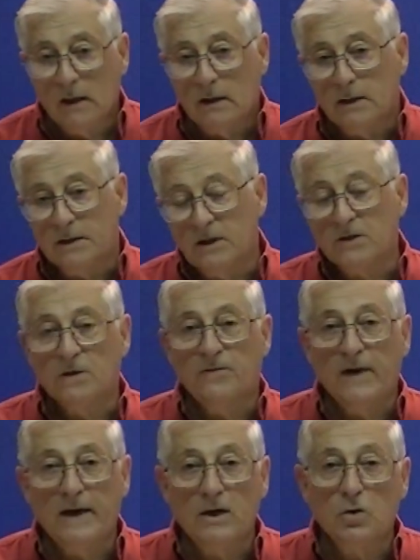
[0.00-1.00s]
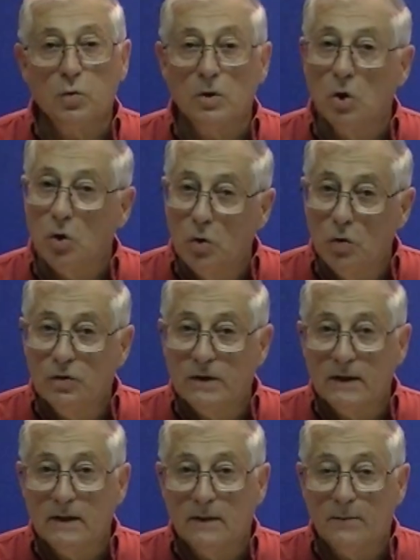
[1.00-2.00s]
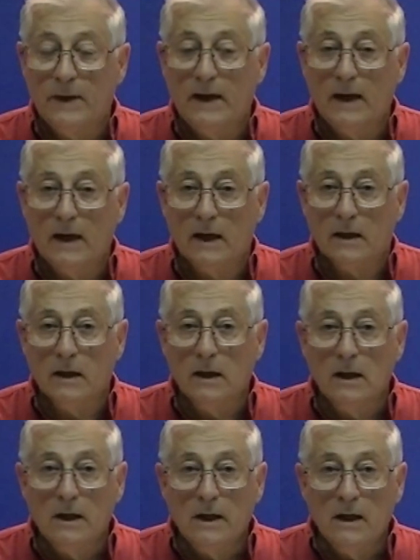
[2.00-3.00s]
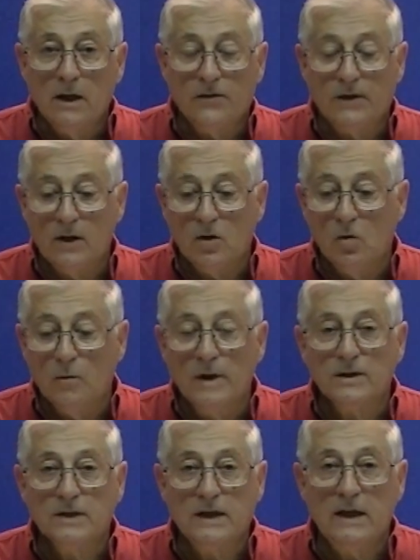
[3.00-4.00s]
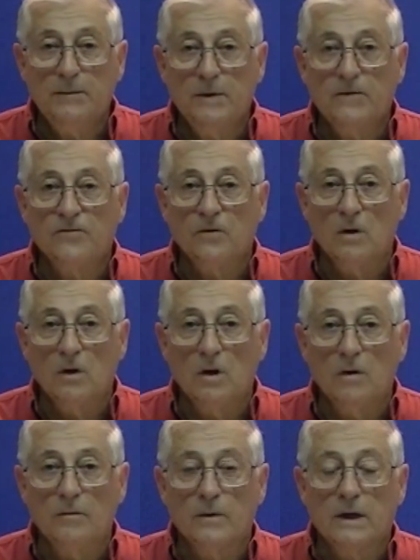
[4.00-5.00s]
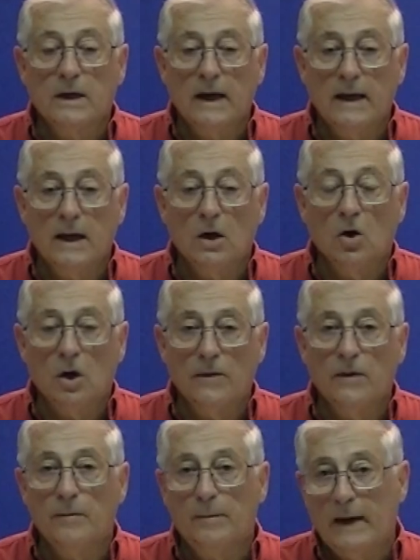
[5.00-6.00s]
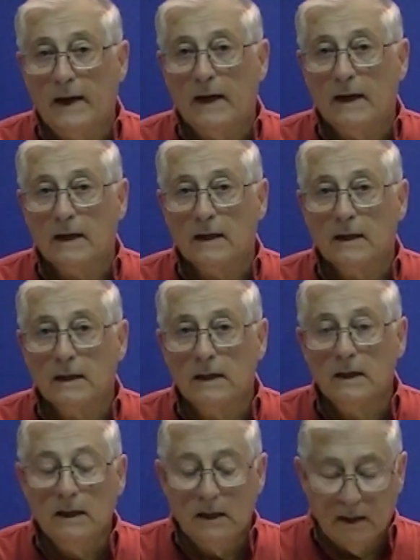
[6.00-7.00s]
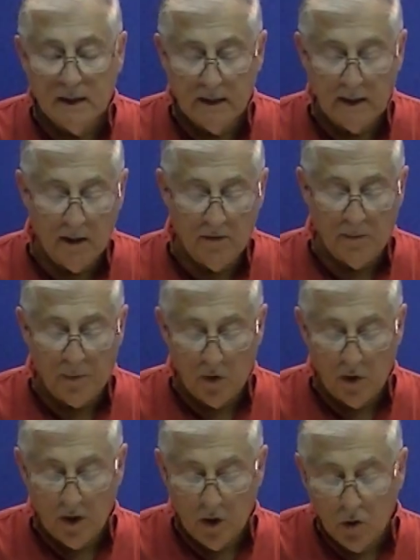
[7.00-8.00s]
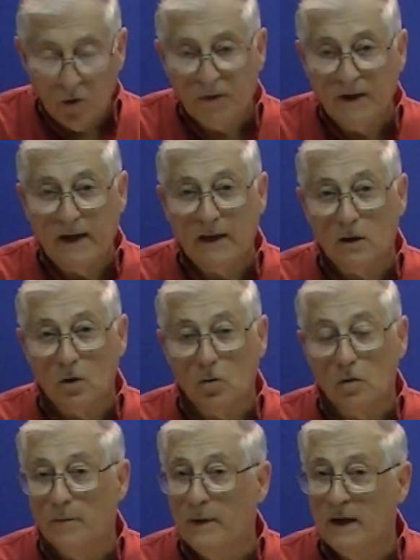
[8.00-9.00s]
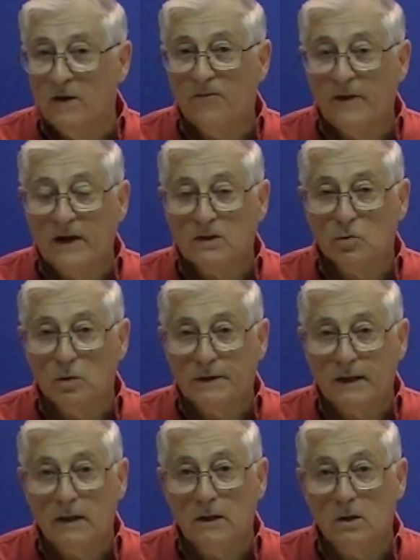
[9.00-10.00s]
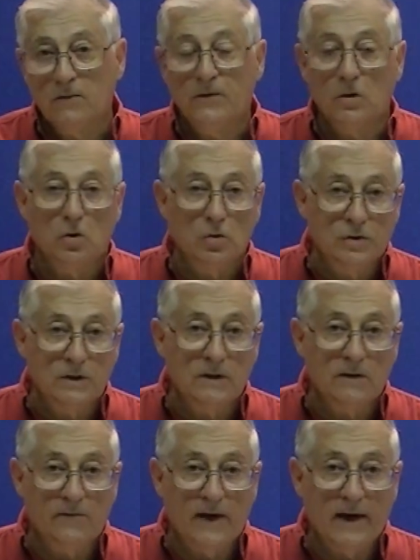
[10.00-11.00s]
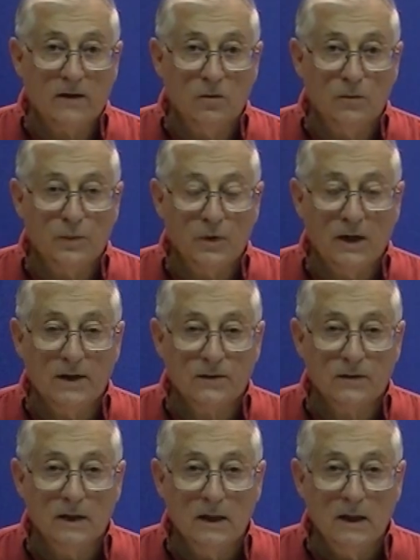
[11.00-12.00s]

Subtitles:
The disadvantage when you use it in a bag is that you must keep it from getting on the bag. Now the polyurethane glue, the manufacturer will tell you if you use it in a vacuum press